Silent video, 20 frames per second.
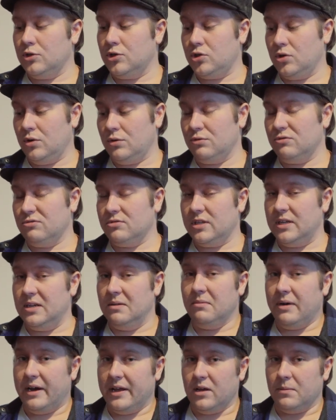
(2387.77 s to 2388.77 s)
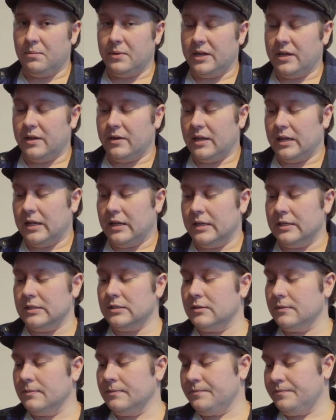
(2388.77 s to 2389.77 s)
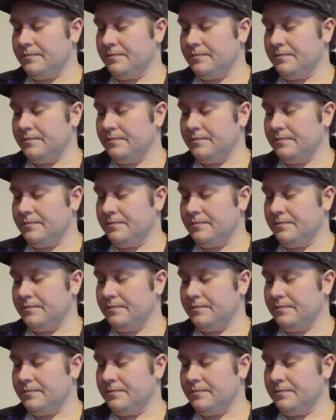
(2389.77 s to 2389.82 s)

shows, in my opinion at least.